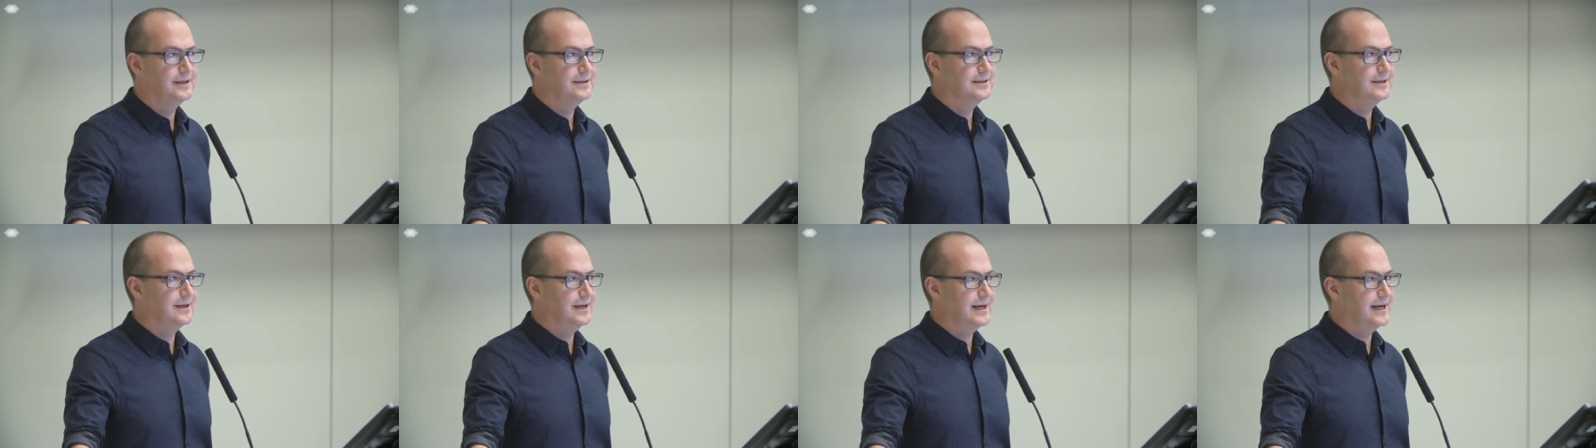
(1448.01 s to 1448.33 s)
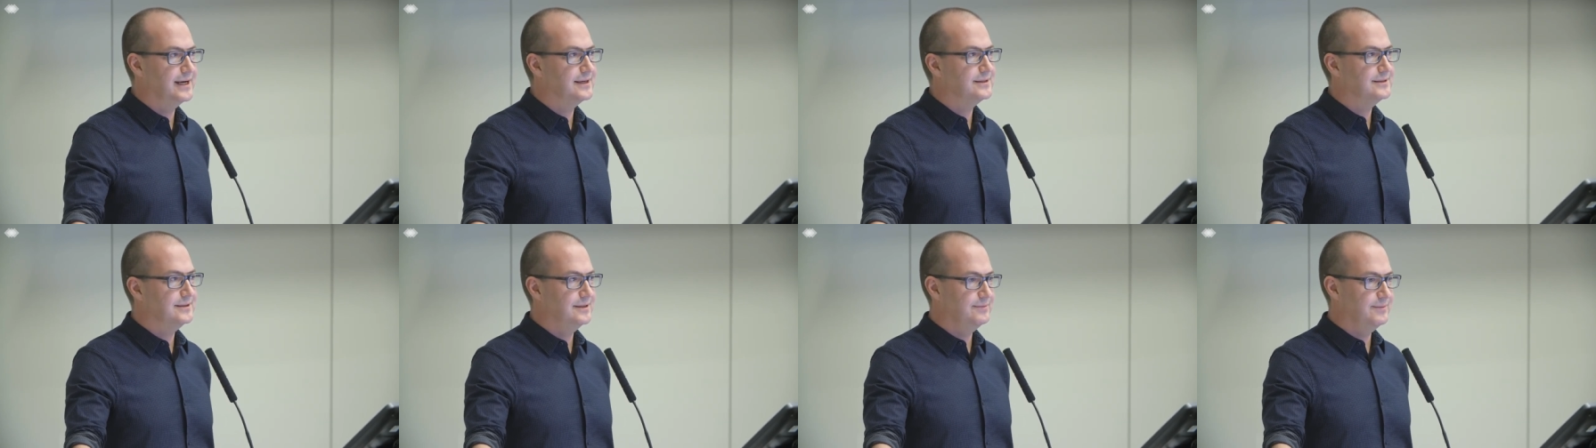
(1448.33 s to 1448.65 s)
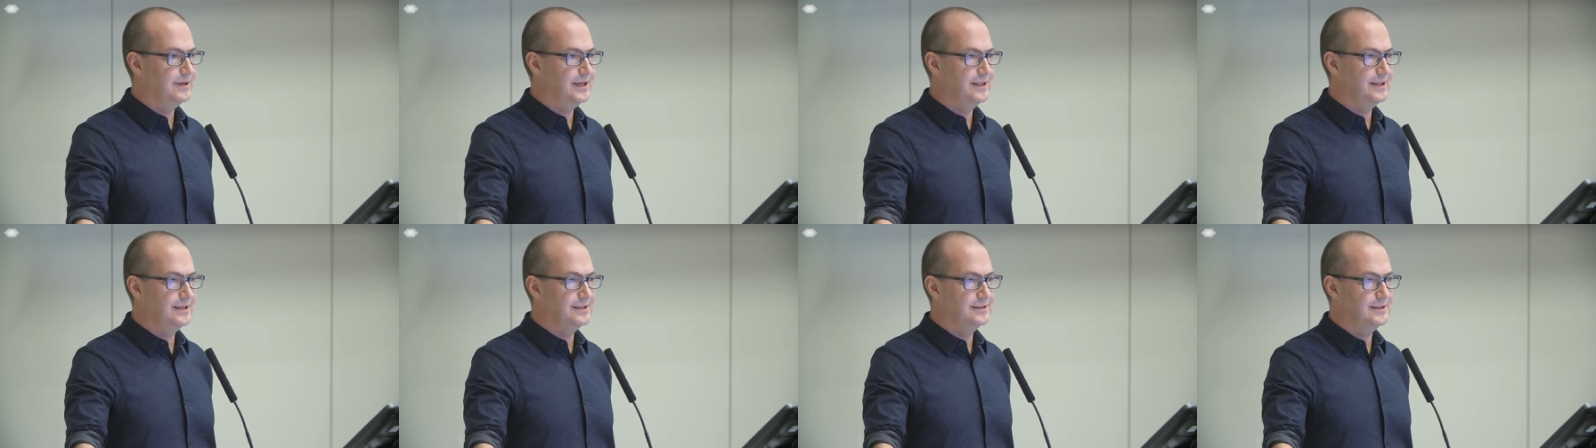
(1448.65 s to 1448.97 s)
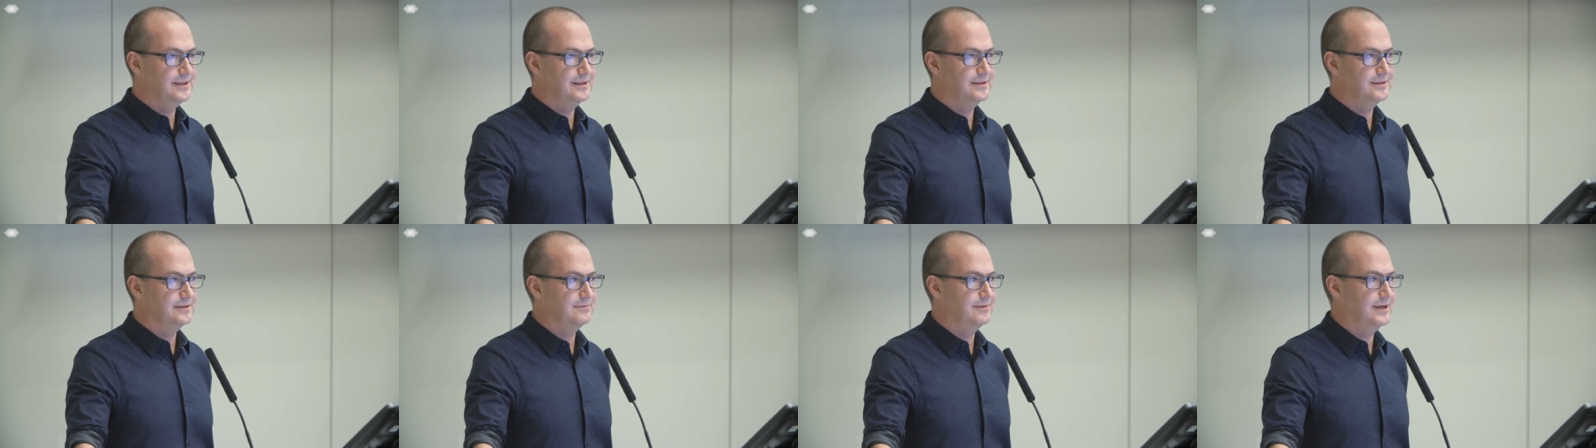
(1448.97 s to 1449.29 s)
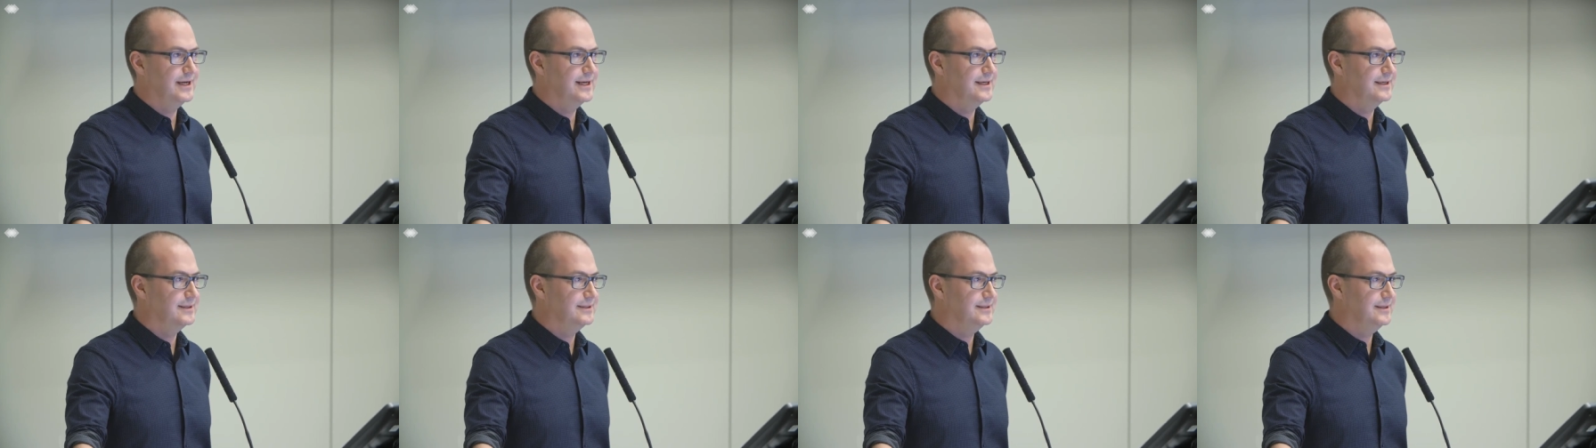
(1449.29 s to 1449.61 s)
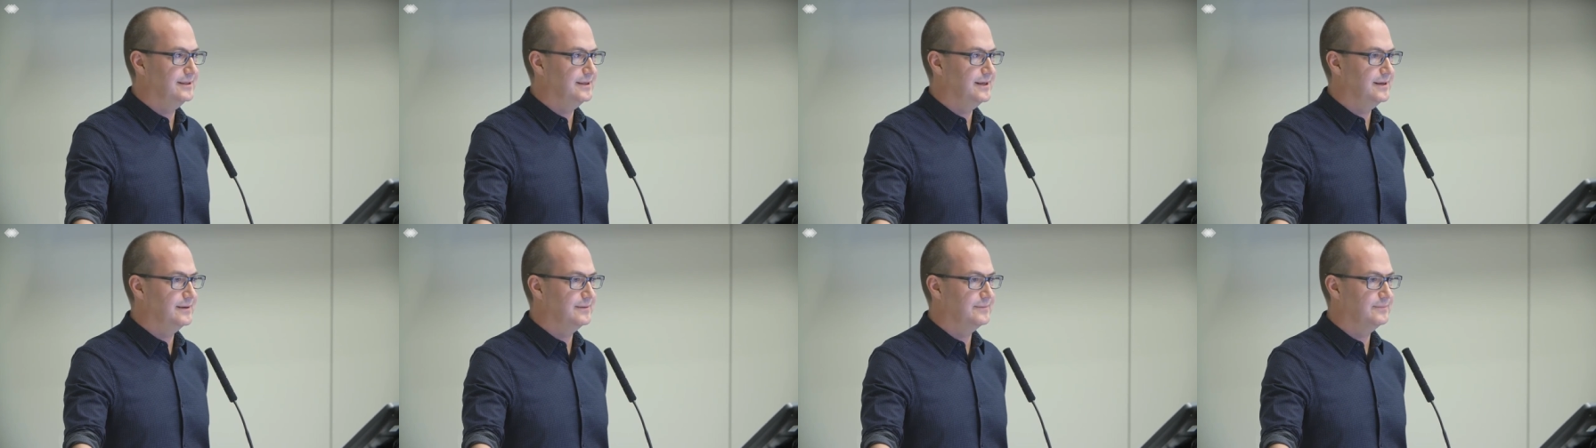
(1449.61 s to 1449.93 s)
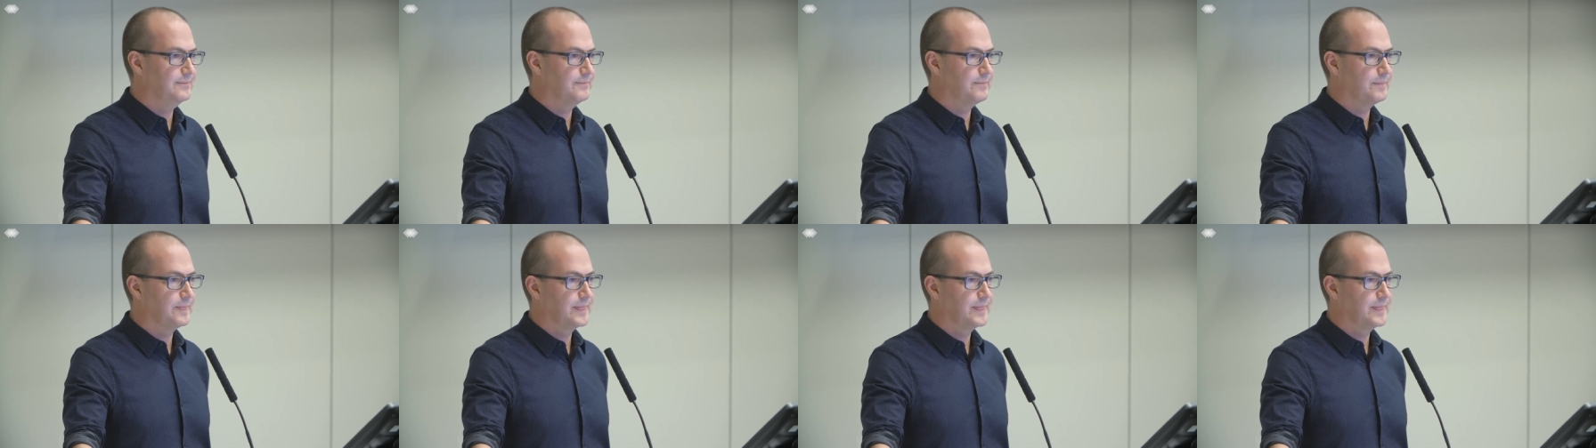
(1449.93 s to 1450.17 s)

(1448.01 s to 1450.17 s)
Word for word: to actually make these things a reality now.